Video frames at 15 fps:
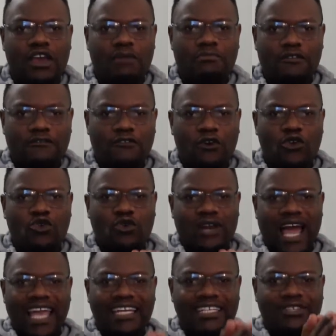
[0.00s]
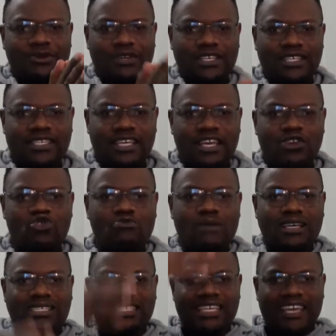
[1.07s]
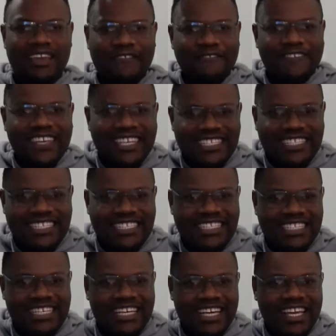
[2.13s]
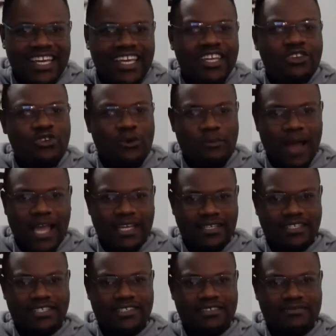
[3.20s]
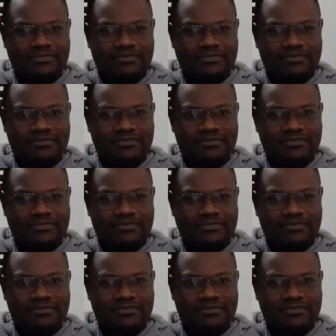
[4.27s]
Before you write your essay, you must have it in your mind.